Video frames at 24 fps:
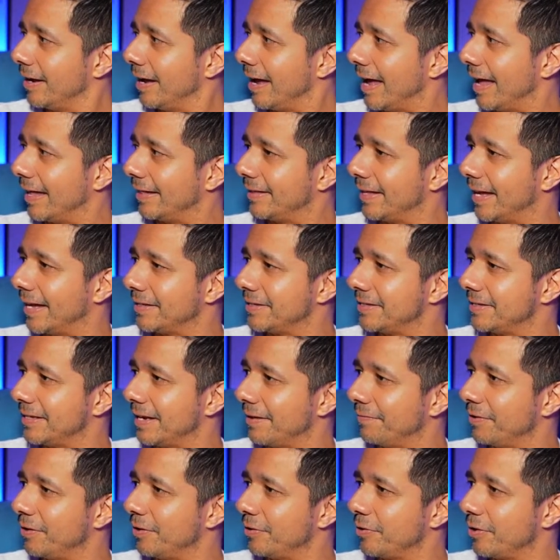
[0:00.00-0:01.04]
at that
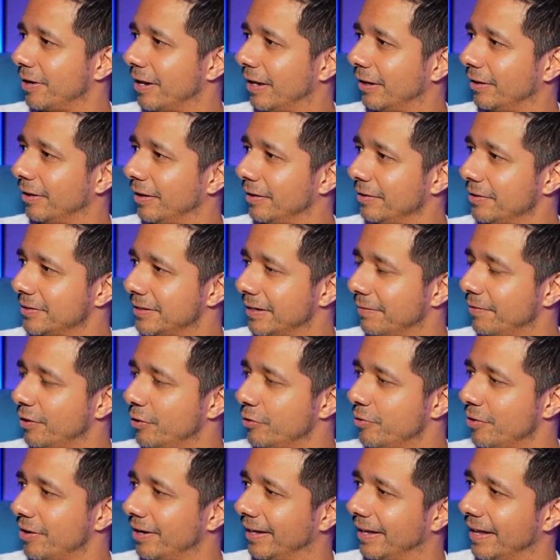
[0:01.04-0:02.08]
$700
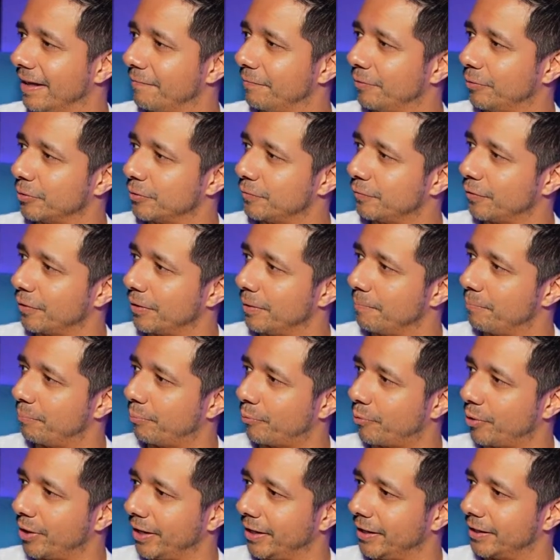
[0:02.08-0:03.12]
700 level for the
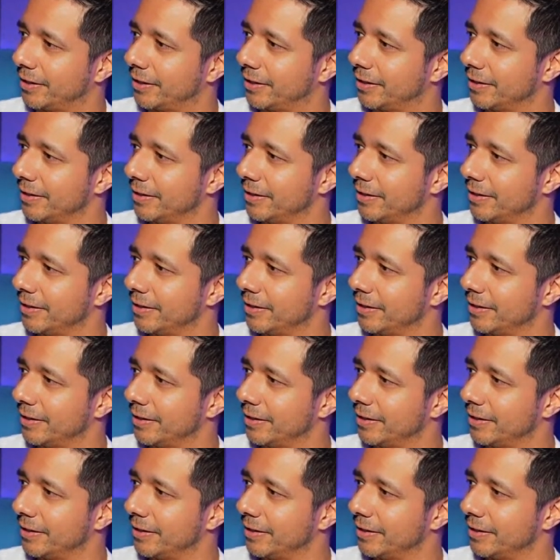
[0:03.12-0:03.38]
break,